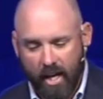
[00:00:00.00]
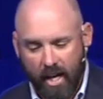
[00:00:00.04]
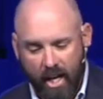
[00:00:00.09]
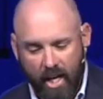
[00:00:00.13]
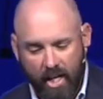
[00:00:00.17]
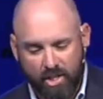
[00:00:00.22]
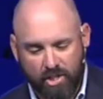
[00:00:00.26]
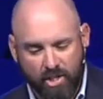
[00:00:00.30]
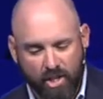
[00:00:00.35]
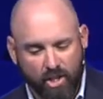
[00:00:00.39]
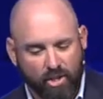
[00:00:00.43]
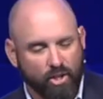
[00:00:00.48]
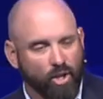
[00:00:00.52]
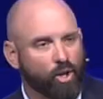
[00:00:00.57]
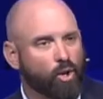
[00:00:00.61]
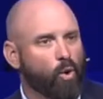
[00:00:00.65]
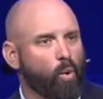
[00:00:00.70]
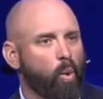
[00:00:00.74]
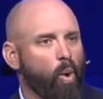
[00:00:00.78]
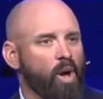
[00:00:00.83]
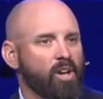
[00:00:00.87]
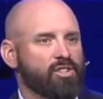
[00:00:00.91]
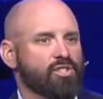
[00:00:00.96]
is that the
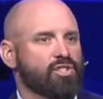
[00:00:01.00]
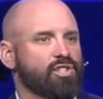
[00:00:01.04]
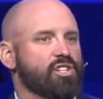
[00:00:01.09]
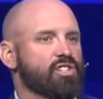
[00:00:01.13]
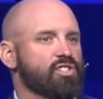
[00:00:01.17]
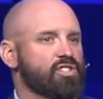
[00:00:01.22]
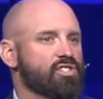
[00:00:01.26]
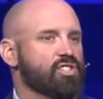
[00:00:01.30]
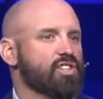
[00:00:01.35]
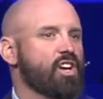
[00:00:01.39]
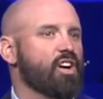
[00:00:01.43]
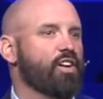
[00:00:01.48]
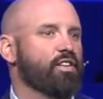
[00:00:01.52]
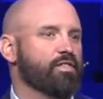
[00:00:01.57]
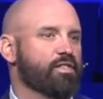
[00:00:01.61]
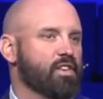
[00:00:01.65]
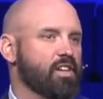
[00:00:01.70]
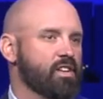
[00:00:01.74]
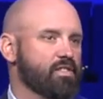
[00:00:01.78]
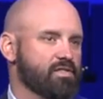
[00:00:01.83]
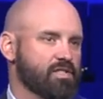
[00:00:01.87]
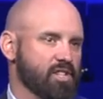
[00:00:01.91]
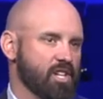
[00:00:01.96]
question
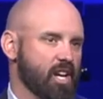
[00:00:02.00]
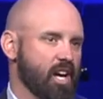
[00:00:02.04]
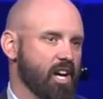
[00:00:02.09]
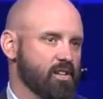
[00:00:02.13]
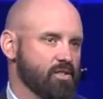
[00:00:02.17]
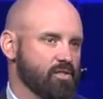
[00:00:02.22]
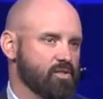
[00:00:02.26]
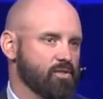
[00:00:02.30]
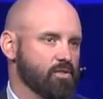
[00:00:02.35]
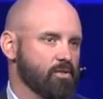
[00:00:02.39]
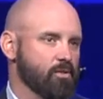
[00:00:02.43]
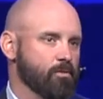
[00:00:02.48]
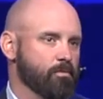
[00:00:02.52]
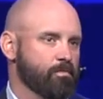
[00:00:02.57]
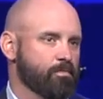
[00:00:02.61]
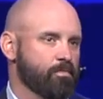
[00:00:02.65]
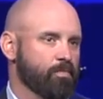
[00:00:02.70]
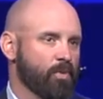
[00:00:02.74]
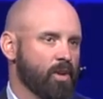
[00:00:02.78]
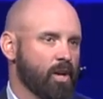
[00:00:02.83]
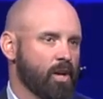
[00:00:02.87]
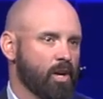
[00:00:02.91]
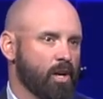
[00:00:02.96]
itself gives an answer.
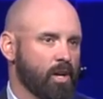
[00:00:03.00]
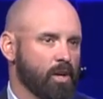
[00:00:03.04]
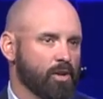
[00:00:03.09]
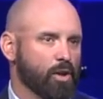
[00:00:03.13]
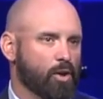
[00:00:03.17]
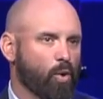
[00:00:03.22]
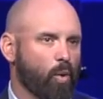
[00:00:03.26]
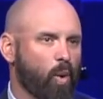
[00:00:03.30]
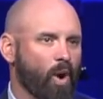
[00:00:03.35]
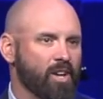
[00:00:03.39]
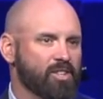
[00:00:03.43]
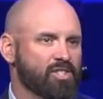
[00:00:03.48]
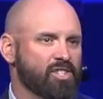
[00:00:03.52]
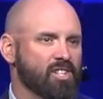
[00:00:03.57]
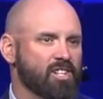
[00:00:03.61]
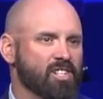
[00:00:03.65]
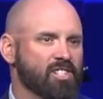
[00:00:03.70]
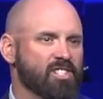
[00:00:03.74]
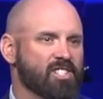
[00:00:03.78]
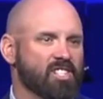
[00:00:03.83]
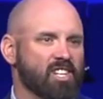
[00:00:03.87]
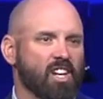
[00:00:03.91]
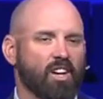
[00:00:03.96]
The question
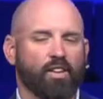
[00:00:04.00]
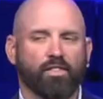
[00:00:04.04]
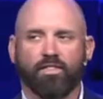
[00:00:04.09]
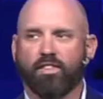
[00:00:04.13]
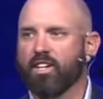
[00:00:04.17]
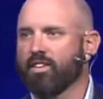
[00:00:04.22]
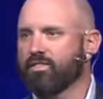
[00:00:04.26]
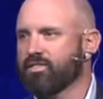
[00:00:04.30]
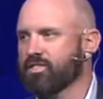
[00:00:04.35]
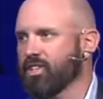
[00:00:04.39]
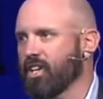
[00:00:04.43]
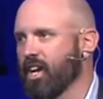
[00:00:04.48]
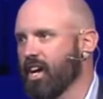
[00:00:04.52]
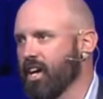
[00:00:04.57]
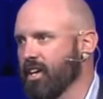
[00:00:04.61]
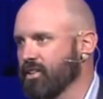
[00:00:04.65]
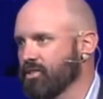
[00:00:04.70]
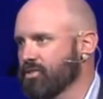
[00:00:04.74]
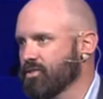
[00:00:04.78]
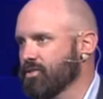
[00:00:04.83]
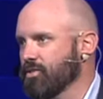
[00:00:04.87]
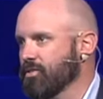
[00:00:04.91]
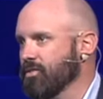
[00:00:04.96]
itself gives an
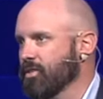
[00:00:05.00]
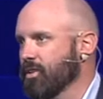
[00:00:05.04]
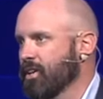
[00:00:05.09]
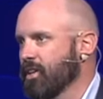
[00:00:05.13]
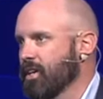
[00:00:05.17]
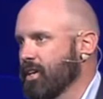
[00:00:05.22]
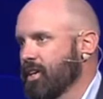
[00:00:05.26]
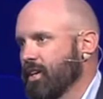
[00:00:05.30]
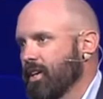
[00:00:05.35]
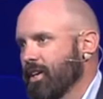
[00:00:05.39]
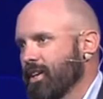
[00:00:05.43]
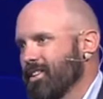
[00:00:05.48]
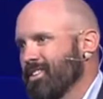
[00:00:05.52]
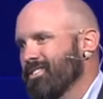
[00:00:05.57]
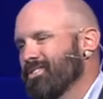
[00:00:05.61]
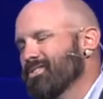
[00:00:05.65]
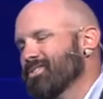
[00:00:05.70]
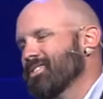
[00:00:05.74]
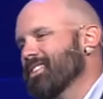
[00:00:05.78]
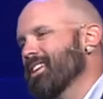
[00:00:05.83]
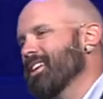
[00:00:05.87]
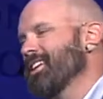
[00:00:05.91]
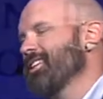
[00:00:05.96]
answer. And
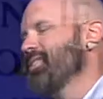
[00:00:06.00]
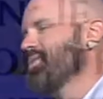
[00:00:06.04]
you say,